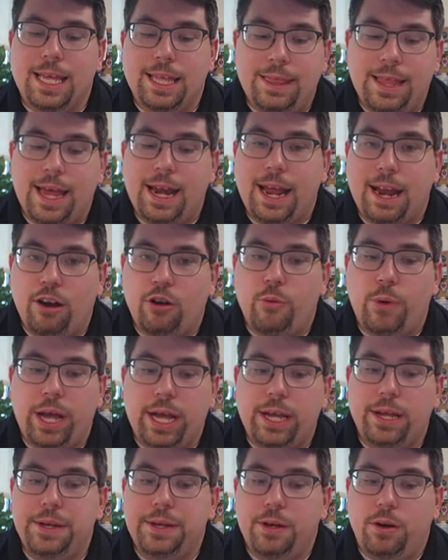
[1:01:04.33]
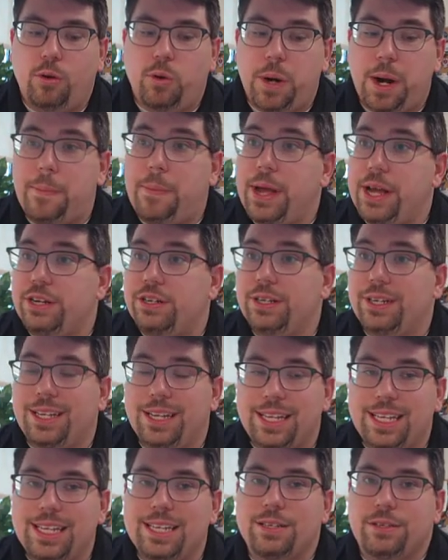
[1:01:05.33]
in that airway, or a patient
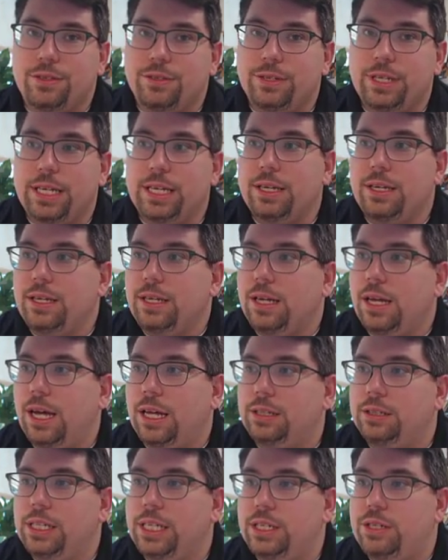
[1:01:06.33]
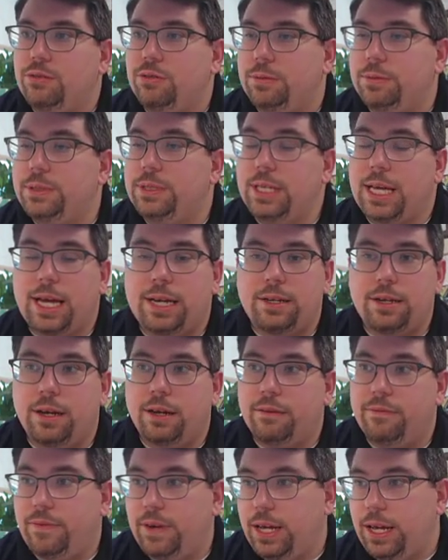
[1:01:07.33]
can easily lead to a set
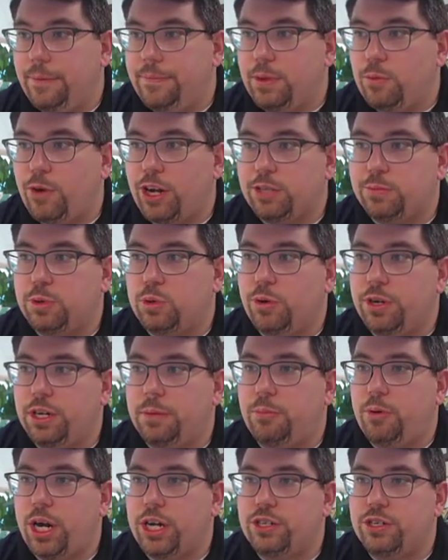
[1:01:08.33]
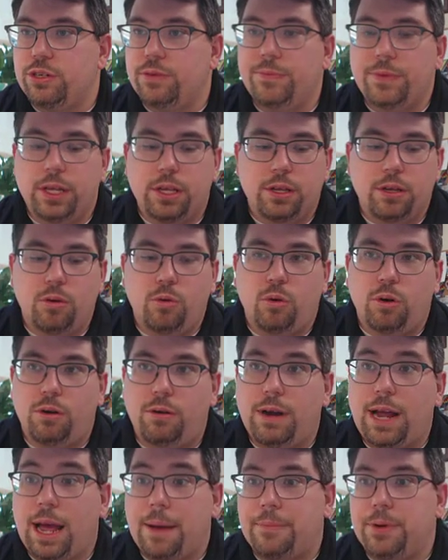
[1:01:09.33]
of respiratory depression
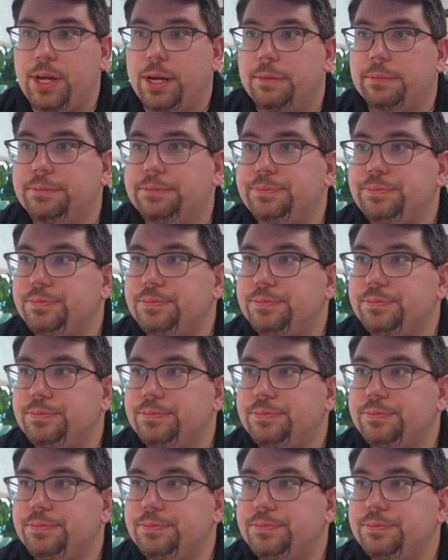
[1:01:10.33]
or apnea.